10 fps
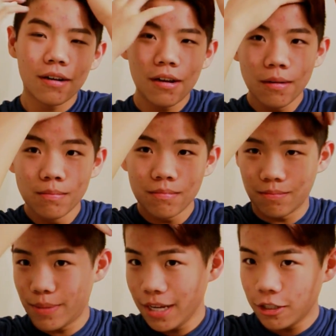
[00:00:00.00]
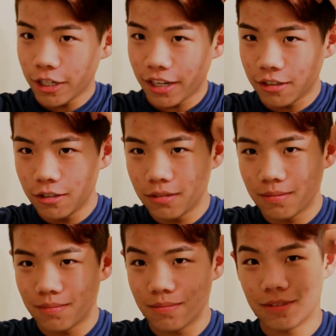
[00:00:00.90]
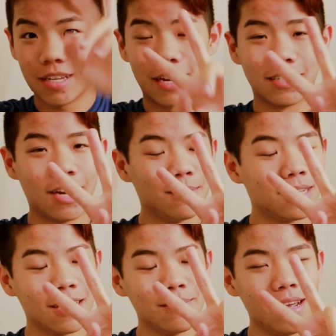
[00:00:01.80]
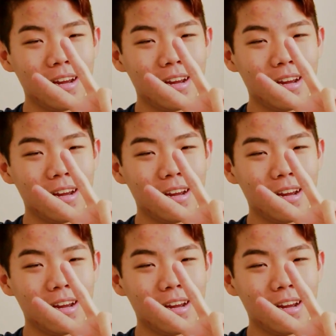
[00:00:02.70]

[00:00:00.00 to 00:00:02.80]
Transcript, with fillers: um, big change. Second time dyeing my